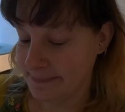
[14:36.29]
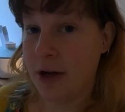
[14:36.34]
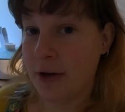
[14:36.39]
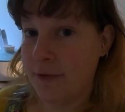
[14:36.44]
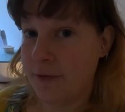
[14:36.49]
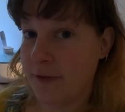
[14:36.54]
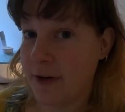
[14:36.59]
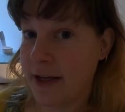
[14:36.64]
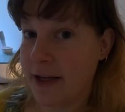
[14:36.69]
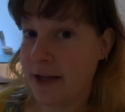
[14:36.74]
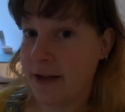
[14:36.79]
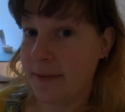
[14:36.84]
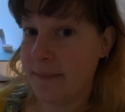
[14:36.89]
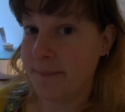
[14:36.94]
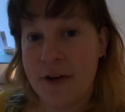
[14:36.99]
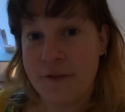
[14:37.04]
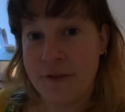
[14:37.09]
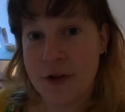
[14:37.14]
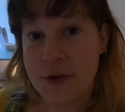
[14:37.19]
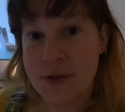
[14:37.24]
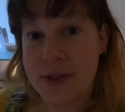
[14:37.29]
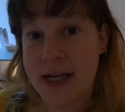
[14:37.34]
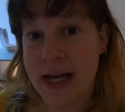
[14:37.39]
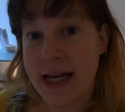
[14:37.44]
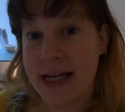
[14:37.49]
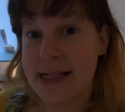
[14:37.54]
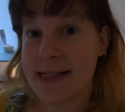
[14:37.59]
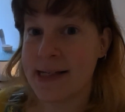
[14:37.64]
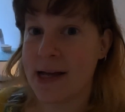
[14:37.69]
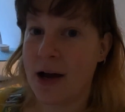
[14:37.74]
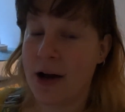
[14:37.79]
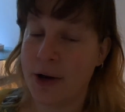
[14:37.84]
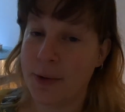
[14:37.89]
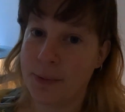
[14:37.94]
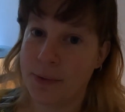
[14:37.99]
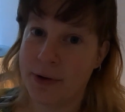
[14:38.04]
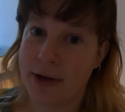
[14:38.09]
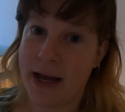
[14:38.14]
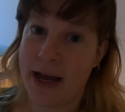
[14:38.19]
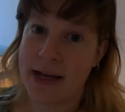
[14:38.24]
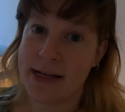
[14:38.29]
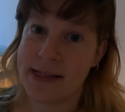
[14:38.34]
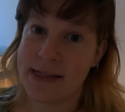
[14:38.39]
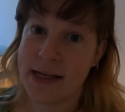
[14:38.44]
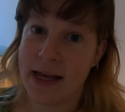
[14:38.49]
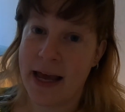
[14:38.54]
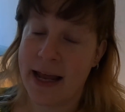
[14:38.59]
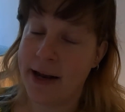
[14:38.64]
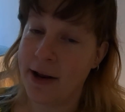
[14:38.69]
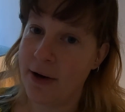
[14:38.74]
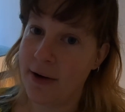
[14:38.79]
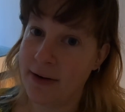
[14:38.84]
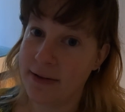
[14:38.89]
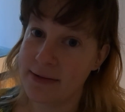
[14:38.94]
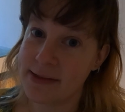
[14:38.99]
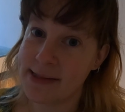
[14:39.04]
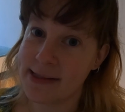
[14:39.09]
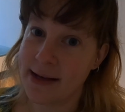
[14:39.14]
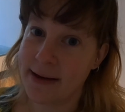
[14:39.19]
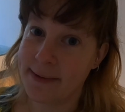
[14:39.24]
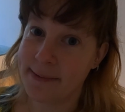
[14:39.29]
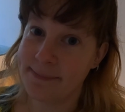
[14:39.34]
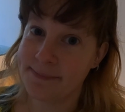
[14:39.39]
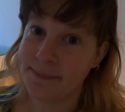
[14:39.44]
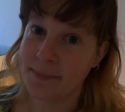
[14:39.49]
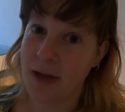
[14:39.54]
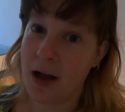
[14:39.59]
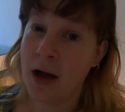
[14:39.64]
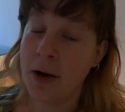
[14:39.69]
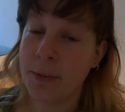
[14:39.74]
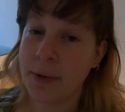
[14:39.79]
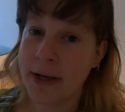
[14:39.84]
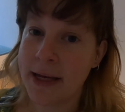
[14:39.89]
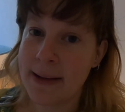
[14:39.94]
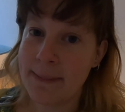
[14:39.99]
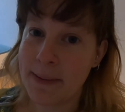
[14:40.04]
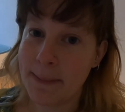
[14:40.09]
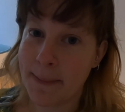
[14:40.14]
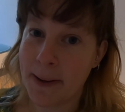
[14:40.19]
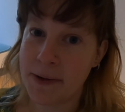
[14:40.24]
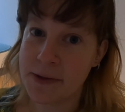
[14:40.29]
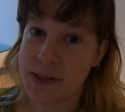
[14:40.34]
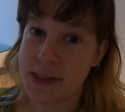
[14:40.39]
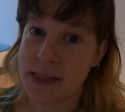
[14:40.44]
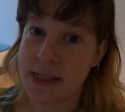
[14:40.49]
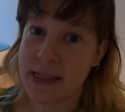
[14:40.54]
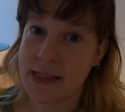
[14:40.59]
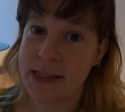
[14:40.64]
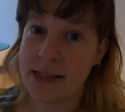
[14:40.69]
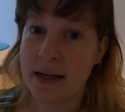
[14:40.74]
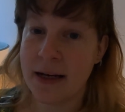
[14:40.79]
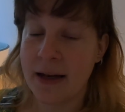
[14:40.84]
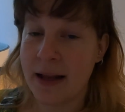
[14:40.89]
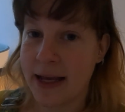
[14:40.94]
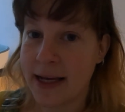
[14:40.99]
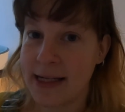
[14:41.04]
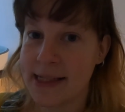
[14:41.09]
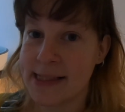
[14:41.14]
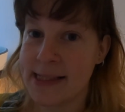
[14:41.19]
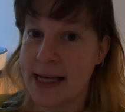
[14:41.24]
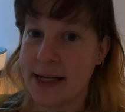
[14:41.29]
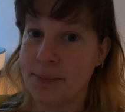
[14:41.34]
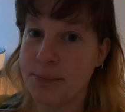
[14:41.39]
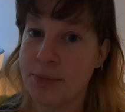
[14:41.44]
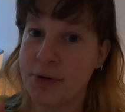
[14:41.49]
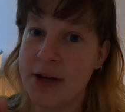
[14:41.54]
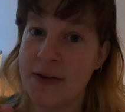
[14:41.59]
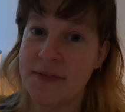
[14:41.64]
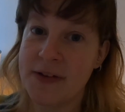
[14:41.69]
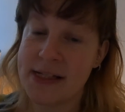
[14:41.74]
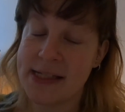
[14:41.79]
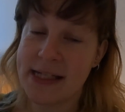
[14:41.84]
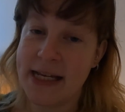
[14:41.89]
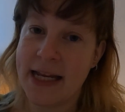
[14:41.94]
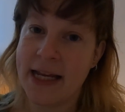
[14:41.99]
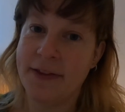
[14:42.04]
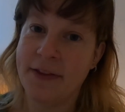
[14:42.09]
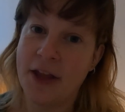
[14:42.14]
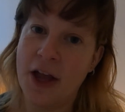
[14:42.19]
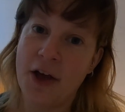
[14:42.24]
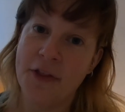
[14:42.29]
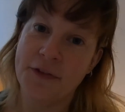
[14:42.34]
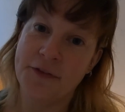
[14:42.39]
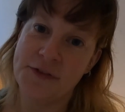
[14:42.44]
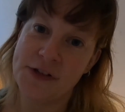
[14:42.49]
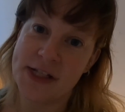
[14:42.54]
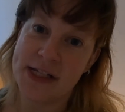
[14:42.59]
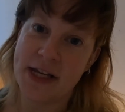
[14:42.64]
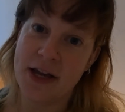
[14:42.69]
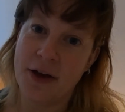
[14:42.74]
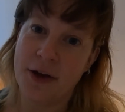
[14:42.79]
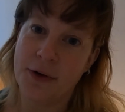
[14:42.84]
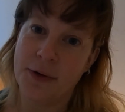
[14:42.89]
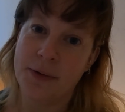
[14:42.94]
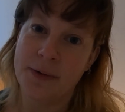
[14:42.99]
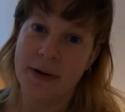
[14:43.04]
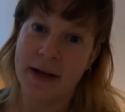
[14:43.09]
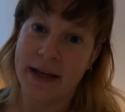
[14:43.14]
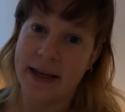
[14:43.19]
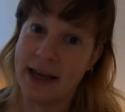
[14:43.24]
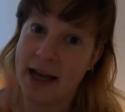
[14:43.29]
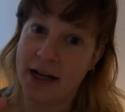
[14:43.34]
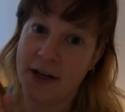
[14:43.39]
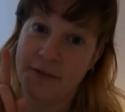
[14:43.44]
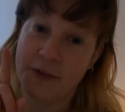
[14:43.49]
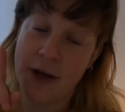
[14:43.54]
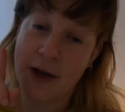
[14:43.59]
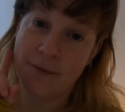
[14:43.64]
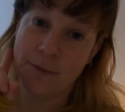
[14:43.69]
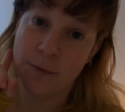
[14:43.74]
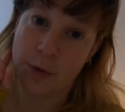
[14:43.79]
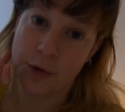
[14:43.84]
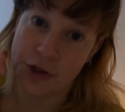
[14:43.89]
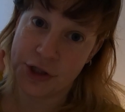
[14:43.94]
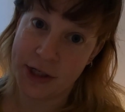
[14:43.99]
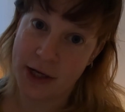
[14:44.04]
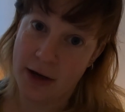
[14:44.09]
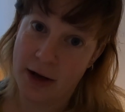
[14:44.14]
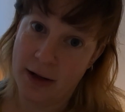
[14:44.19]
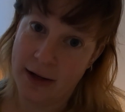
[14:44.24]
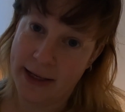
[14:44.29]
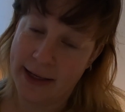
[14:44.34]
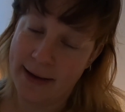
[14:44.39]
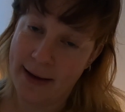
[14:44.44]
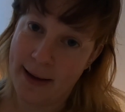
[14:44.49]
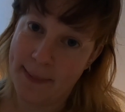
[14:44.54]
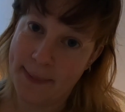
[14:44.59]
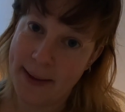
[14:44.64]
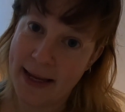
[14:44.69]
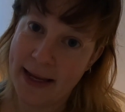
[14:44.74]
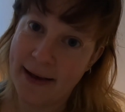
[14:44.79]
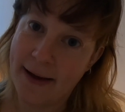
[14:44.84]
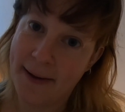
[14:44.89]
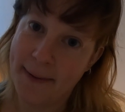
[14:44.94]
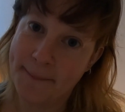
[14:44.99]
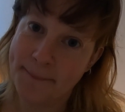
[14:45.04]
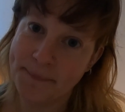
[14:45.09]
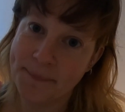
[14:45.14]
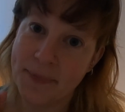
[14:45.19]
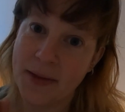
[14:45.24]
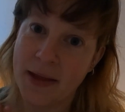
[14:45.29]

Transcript: Hopefully in a few days I will get an answer. I will keep you posted. Like I said previously in the other video, again, if you haven't watched it, I'll link it up here.